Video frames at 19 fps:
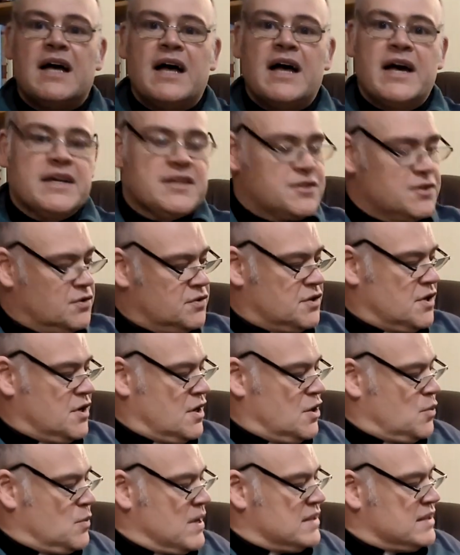I don't know
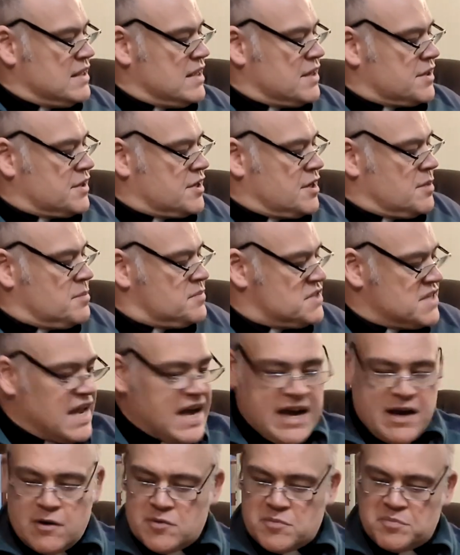how well that comes
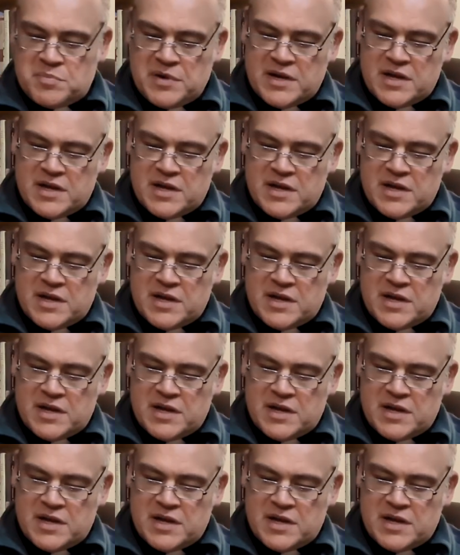out,